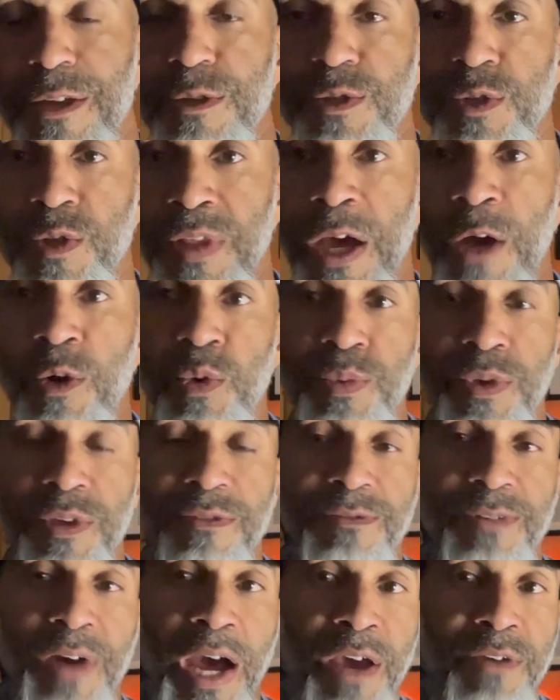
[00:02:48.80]
So that will be
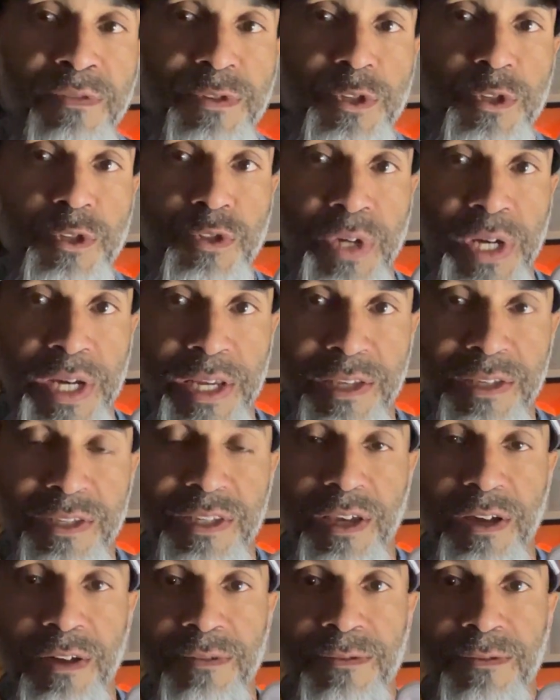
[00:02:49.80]
5
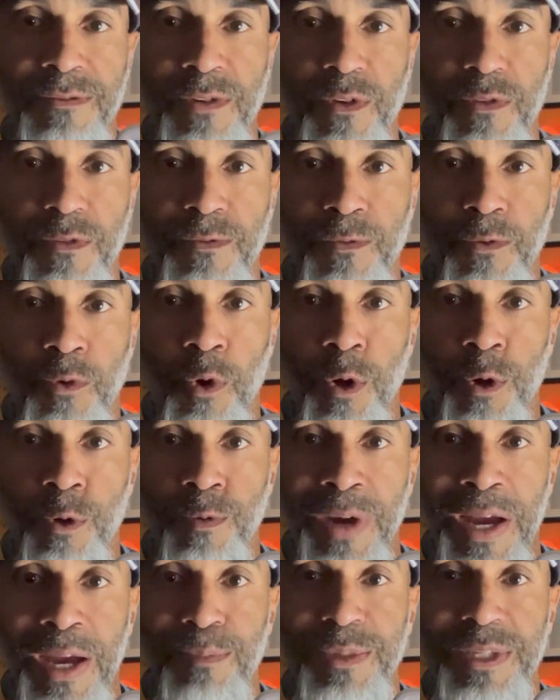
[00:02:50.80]
strings of 4
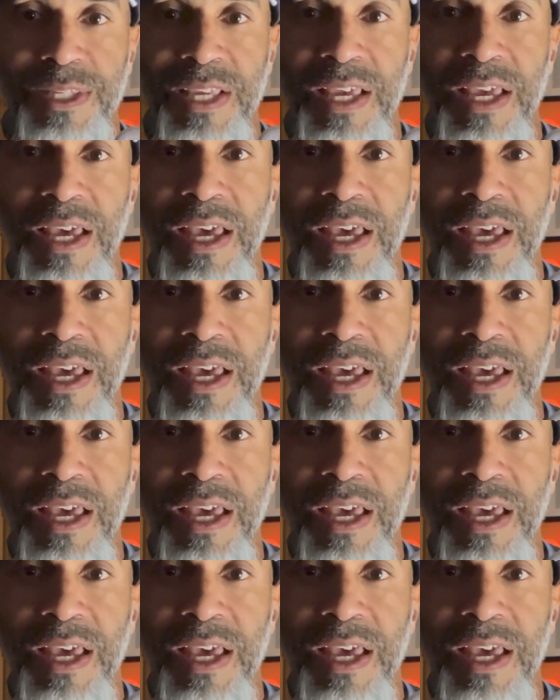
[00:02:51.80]
reps.